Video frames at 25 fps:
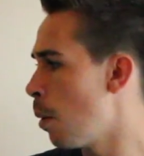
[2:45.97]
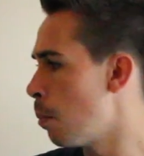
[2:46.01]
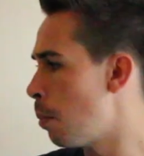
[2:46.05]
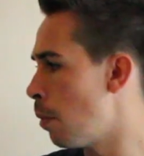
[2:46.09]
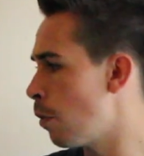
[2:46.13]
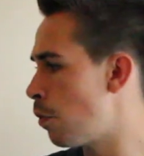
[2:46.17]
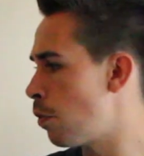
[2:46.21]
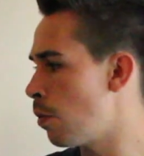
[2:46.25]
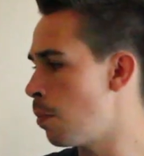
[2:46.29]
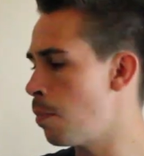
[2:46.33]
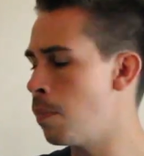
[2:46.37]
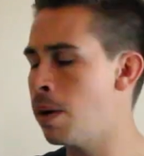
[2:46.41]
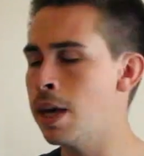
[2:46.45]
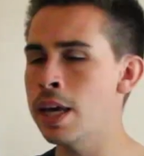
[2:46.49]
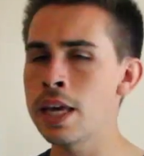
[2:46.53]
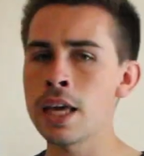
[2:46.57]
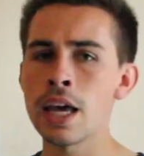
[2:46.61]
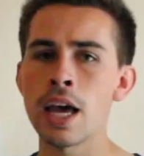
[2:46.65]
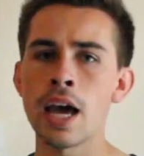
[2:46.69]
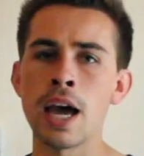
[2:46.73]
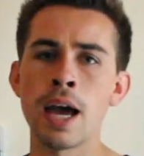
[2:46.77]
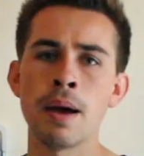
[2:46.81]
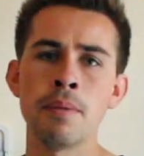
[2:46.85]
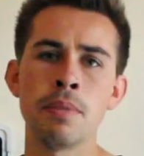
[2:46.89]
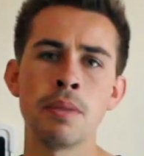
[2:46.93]
But for
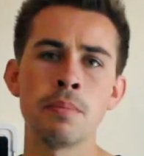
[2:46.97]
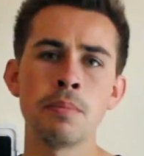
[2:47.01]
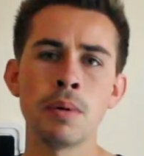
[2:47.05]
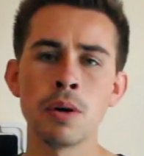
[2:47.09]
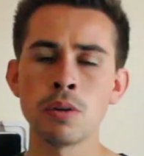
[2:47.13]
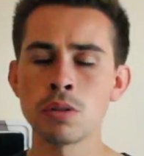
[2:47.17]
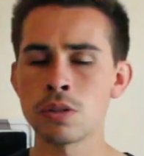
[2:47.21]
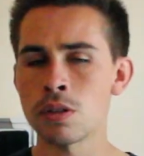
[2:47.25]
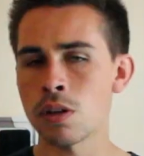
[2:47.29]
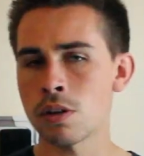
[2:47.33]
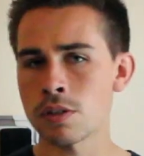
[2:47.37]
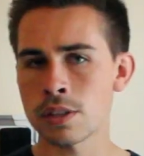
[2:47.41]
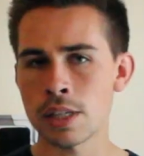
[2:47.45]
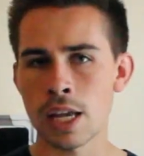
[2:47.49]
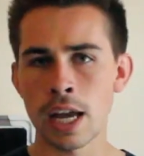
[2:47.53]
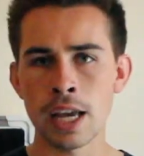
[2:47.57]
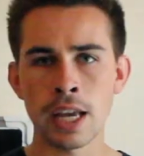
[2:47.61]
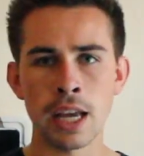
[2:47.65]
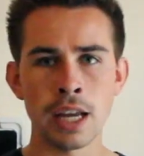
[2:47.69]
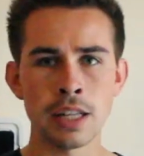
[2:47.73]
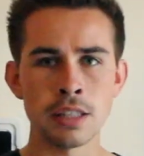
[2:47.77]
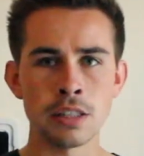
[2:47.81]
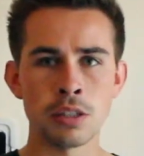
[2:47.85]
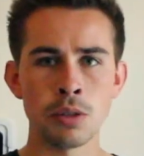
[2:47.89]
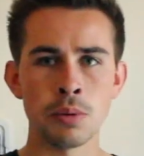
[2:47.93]
me, the most stocks that I
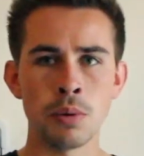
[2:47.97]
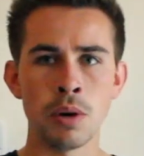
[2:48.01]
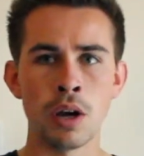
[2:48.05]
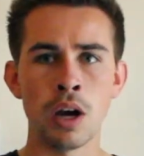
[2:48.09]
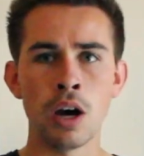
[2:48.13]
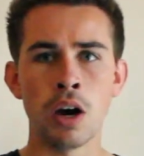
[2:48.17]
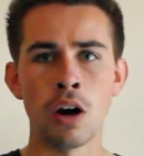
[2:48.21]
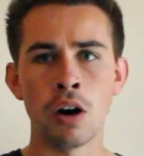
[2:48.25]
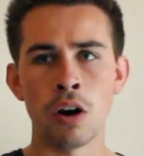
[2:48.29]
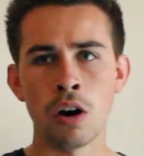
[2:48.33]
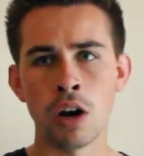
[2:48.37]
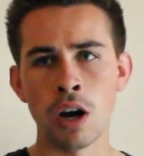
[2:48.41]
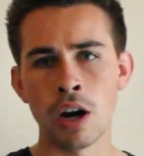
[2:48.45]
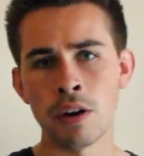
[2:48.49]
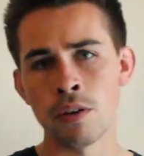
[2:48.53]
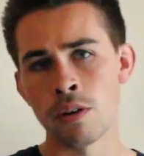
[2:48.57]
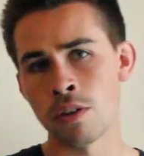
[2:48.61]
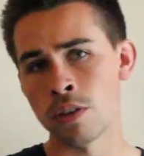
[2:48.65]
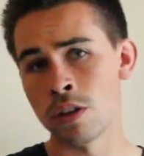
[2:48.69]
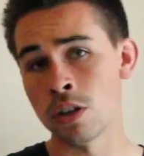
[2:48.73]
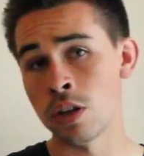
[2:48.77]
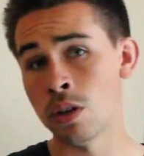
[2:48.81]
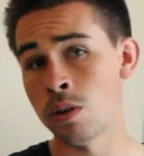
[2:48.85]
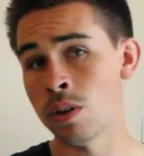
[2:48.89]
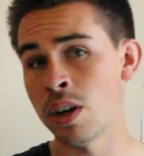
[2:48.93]
get into are
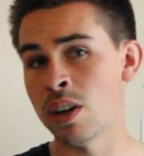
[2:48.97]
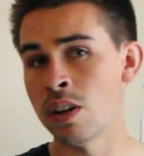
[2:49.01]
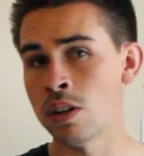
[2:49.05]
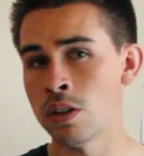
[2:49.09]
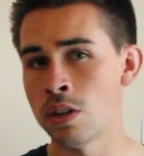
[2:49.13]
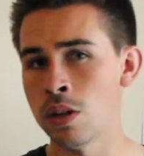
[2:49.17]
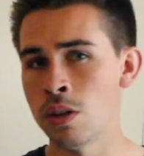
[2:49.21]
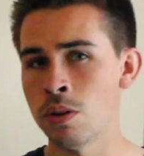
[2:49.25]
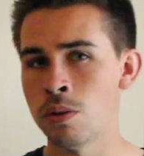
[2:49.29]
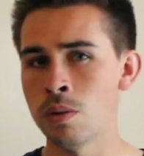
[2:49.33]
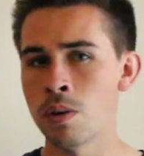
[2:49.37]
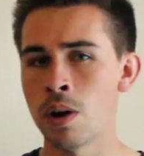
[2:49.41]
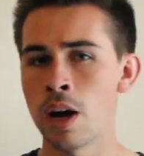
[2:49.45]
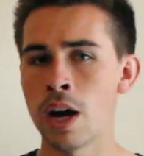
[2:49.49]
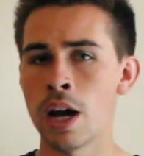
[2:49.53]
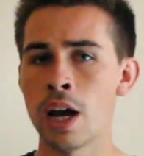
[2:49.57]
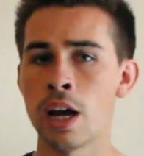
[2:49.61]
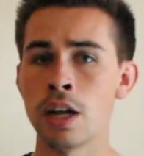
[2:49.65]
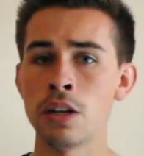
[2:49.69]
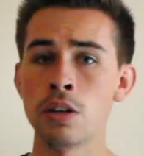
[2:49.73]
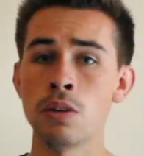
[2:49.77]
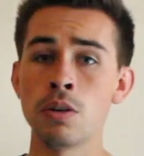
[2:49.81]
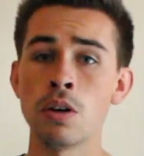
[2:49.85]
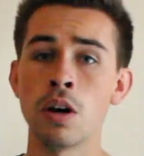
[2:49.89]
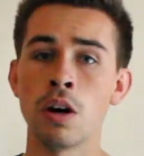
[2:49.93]
on the
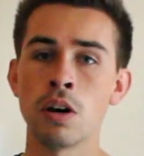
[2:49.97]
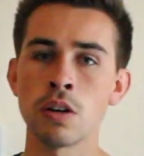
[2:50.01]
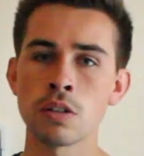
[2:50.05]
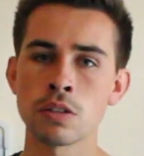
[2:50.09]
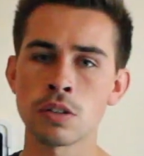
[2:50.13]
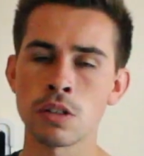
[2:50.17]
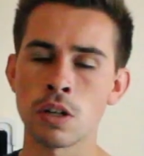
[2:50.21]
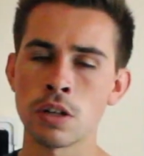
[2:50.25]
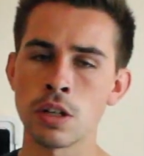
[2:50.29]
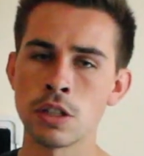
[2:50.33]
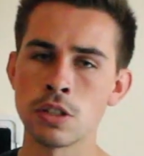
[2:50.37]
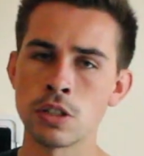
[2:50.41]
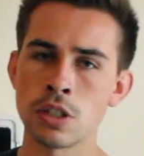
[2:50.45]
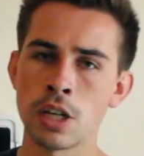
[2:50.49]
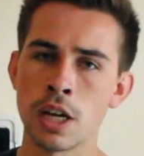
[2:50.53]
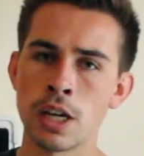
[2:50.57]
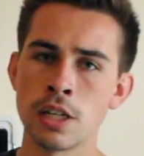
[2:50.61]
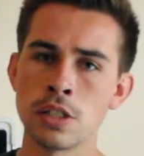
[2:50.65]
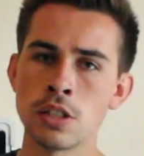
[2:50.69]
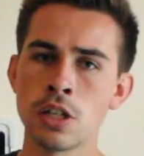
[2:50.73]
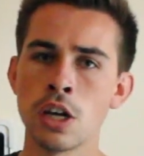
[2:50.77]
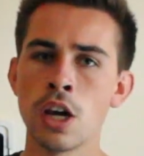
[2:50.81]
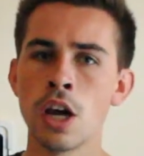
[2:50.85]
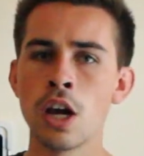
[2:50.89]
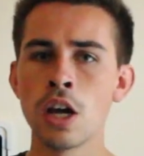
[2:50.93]
New York Stock
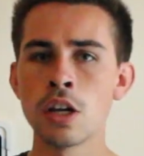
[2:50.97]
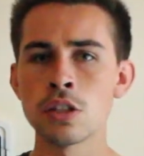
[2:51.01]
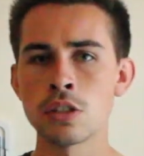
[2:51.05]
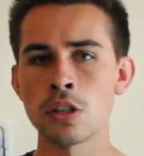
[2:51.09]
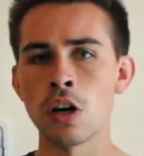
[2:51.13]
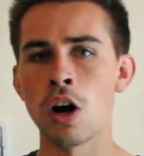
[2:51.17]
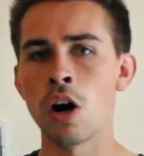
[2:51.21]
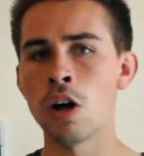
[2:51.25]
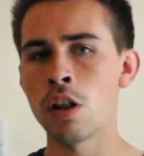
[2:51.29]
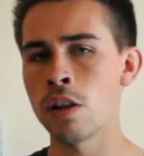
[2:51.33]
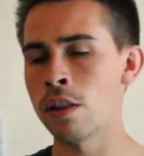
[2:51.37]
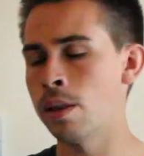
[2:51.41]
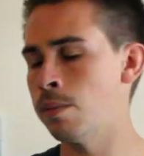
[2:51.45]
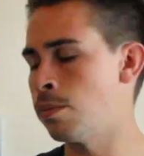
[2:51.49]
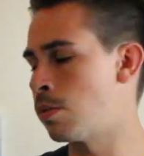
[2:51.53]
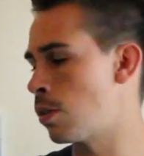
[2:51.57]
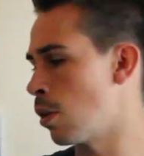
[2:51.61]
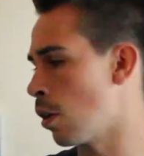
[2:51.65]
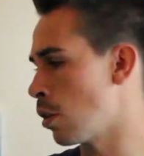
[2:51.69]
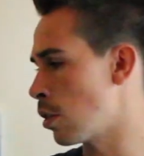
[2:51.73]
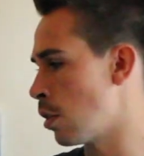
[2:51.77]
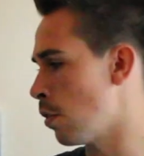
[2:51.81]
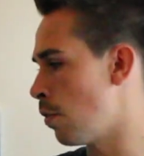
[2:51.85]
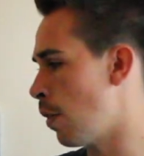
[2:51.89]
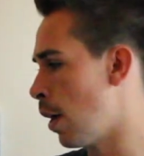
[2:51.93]
Exchange, so all them
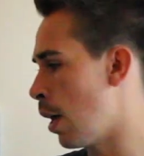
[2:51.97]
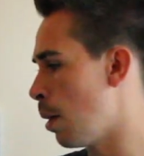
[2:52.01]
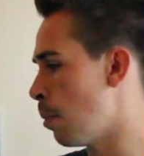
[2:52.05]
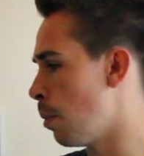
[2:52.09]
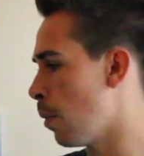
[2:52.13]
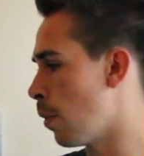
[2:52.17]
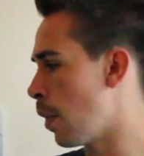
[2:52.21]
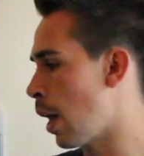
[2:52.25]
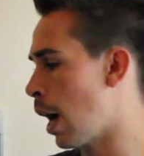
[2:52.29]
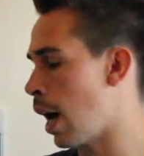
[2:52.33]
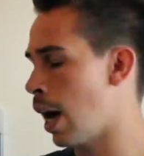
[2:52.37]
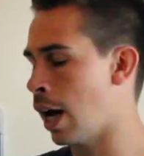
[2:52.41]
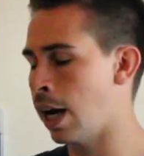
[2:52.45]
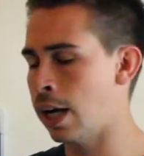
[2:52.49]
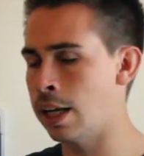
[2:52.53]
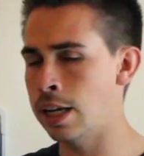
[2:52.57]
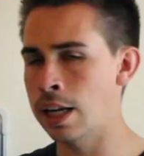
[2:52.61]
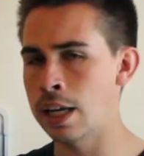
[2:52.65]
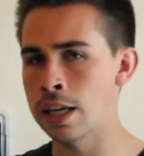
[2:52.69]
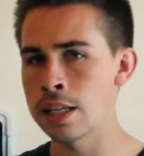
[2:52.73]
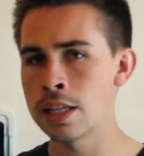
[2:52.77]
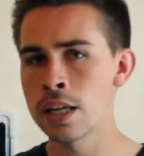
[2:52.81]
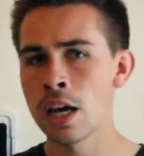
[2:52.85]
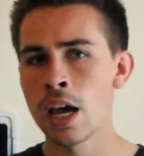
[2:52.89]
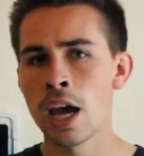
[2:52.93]
stocks available that I
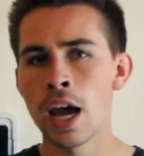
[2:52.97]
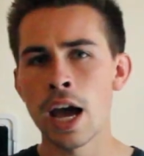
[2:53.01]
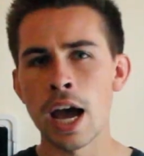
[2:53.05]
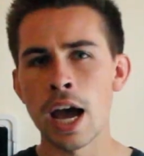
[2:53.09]
need.